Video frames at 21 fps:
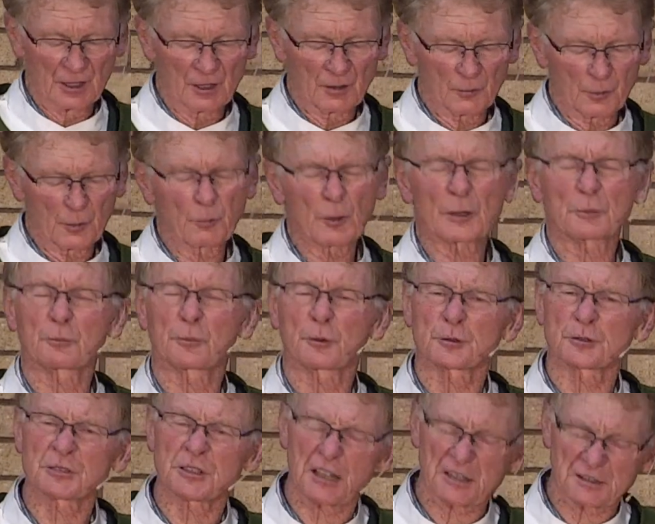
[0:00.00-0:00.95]
We want
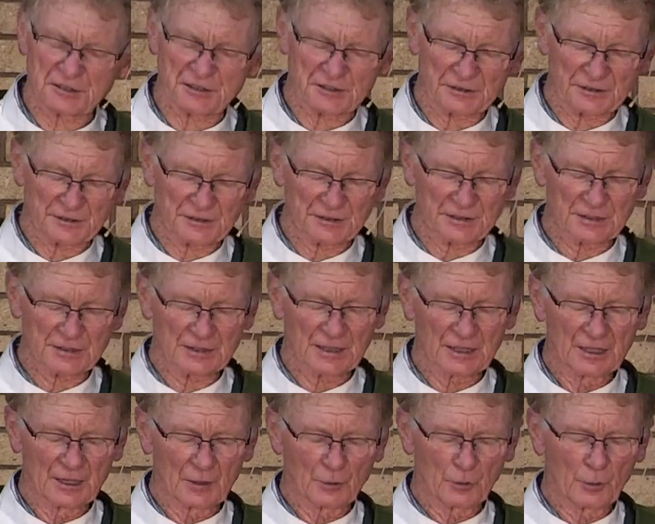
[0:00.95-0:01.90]
possessions.
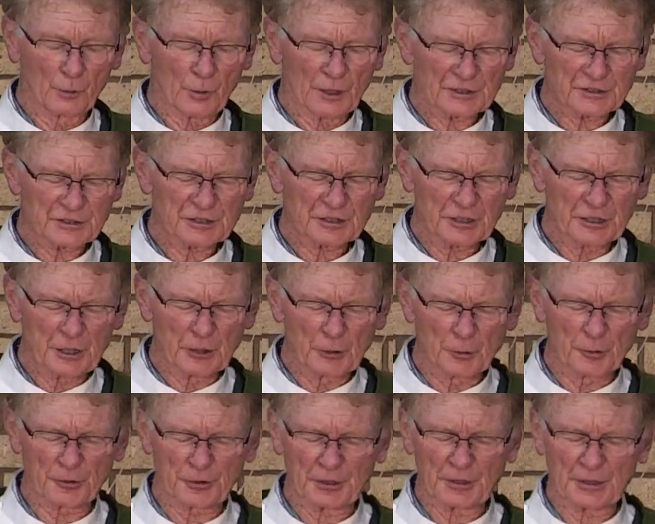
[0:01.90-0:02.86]
We want
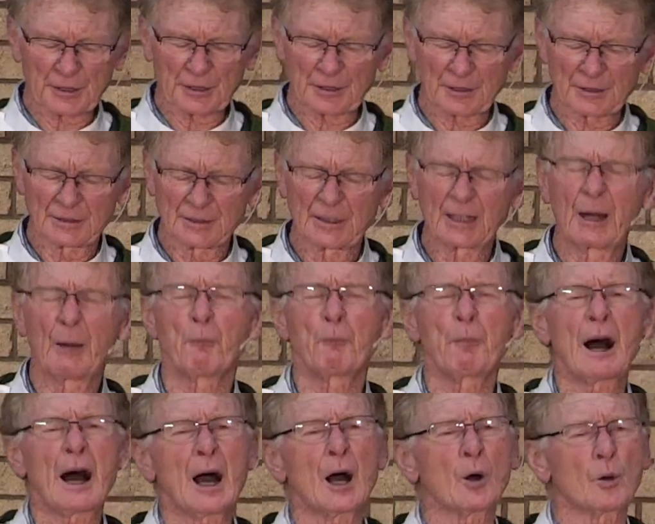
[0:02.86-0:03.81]
security,
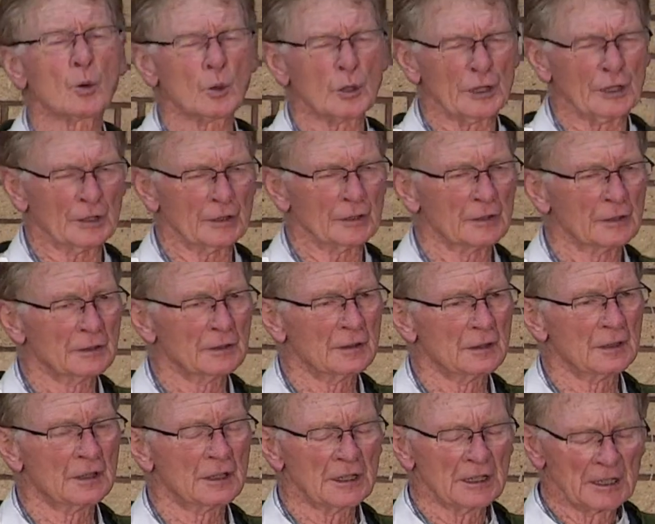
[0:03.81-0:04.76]
power,
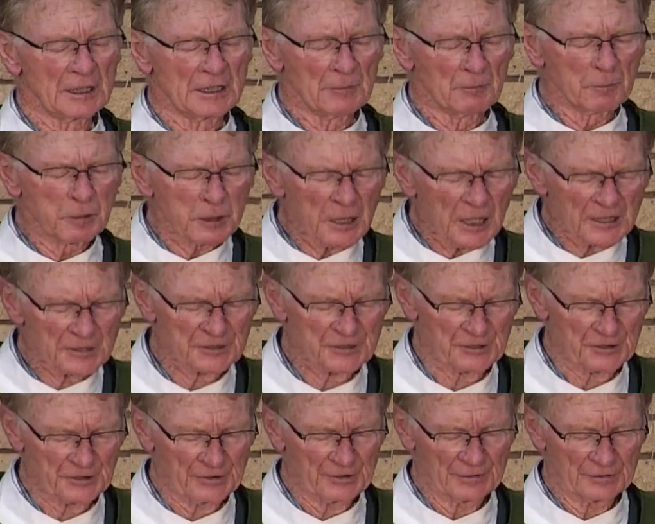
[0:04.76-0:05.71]

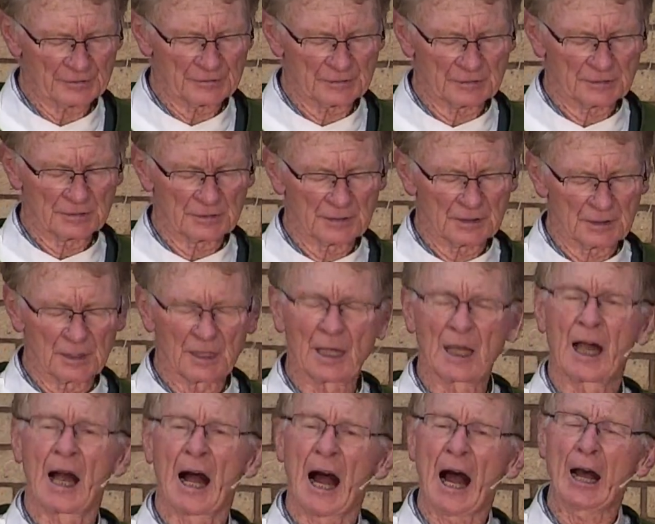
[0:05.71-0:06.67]
pleasure.
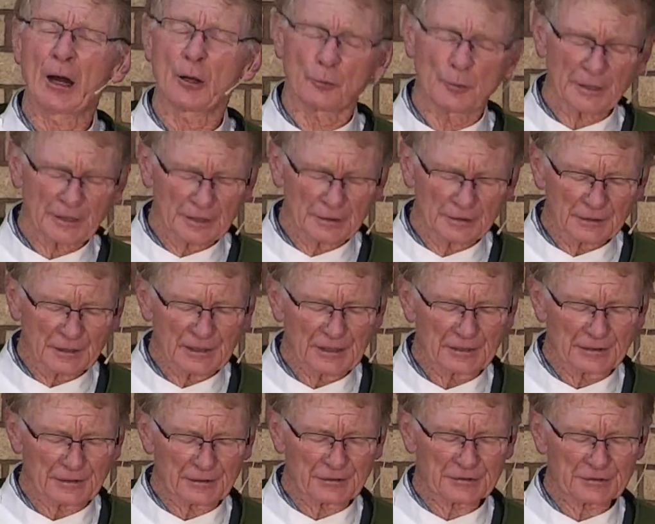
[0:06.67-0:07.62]
How many
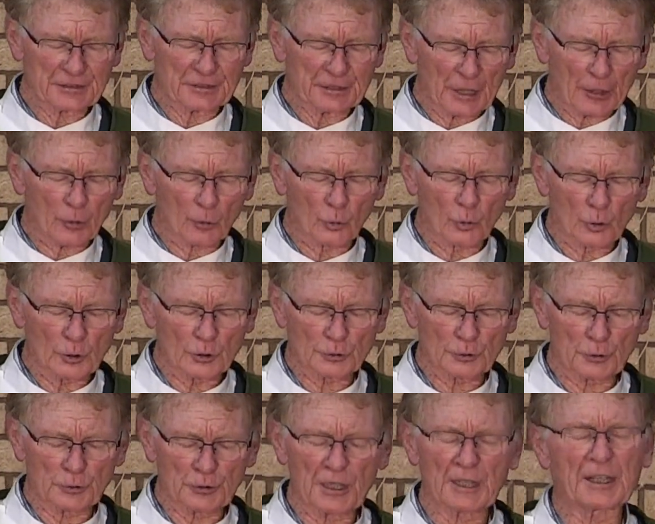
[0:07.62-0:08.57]
leaders in our world
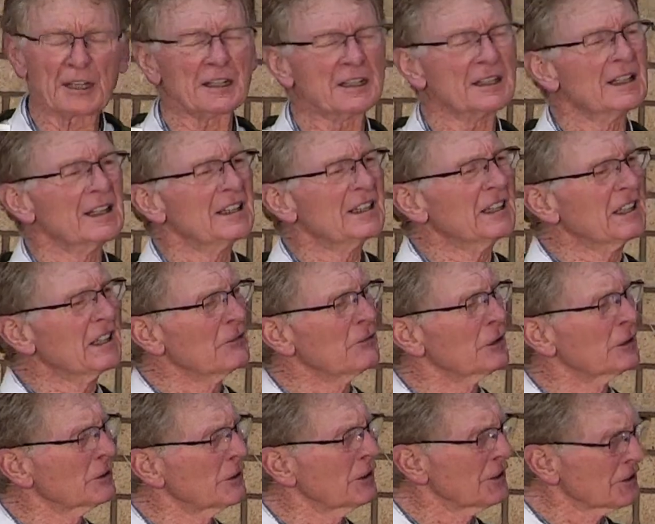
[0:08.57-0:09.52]
today
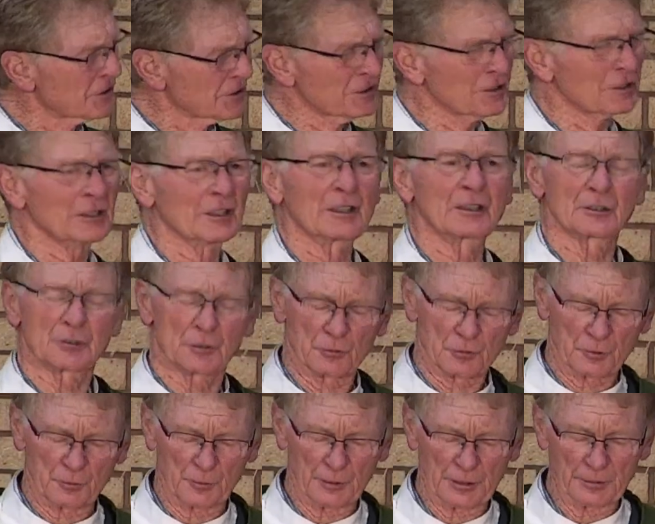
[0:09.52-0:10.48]
even listen to
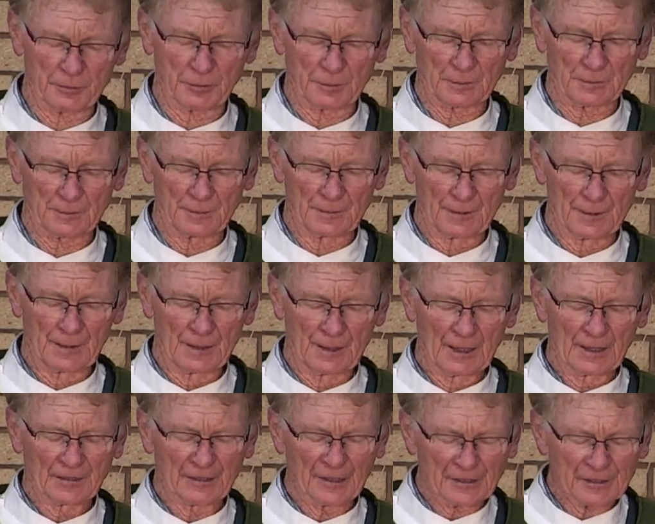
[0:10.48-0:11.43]
the people,
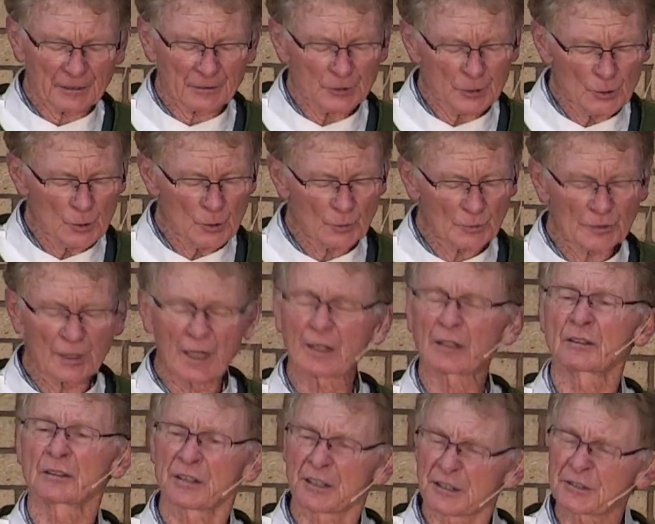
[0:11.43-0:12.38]
let alone
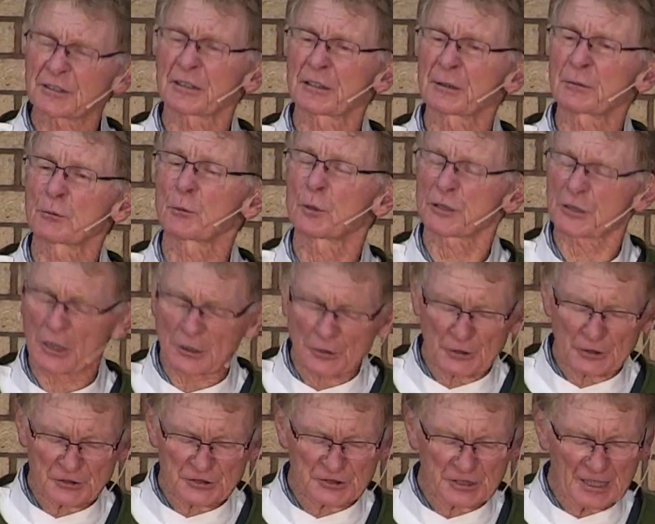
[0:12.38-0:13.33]
listen with
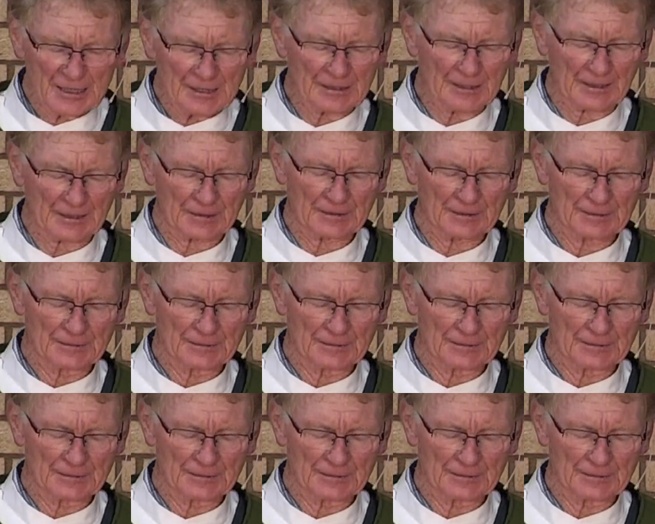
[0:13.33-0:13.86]
understanding?